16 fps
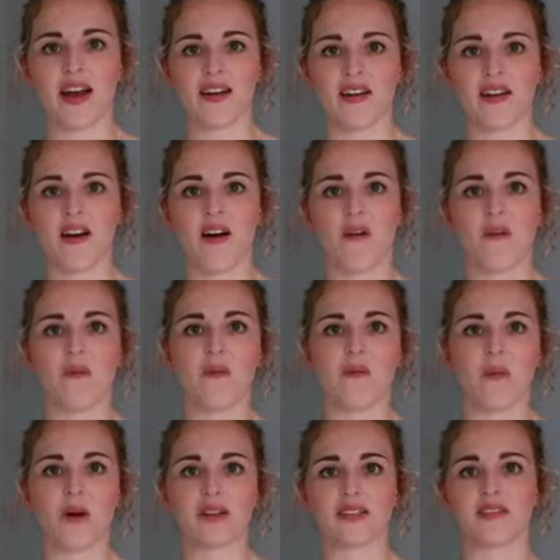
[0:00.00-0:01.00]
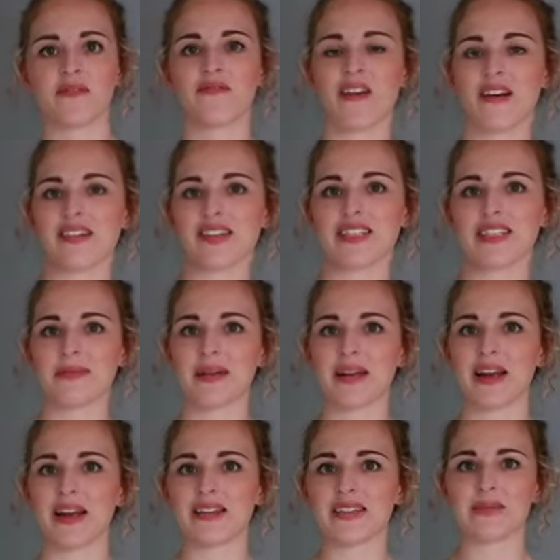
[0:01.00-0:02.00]
I got was very
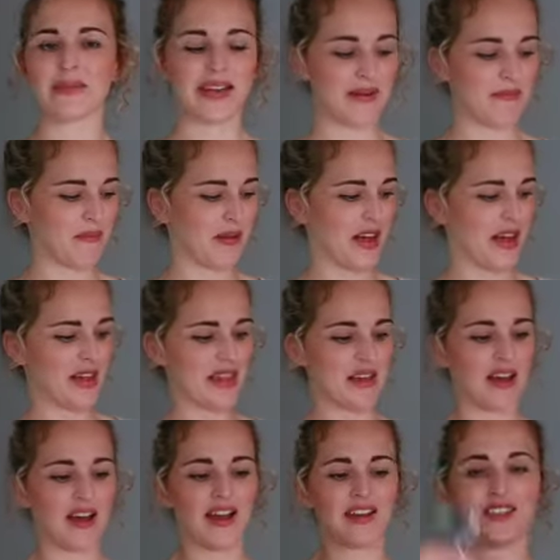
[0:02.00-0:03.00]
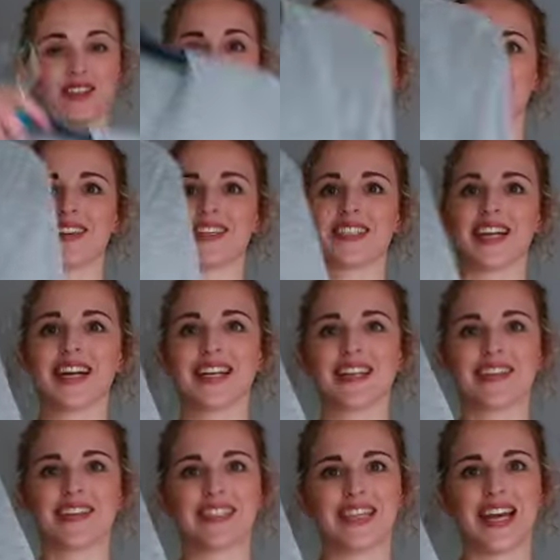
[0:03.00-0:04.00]
similar to begin with. I just got
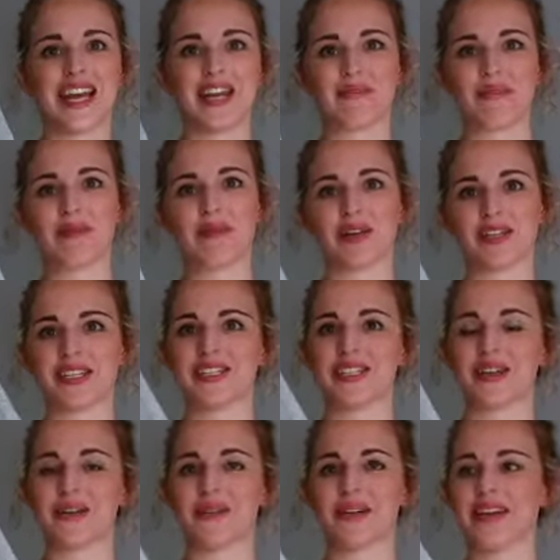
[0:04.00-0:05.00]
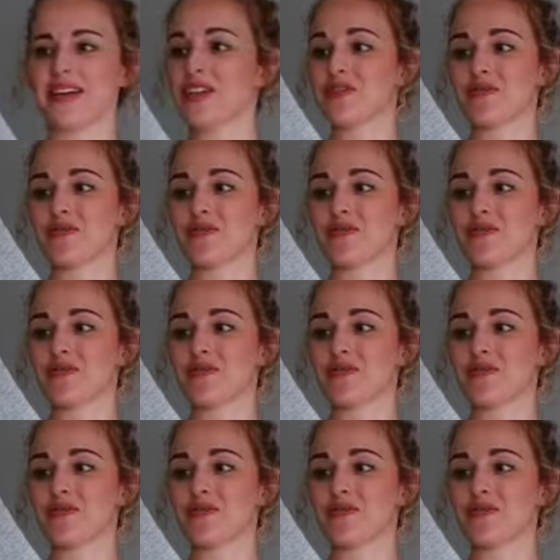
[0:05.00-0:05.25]
exactly the same bodysuit in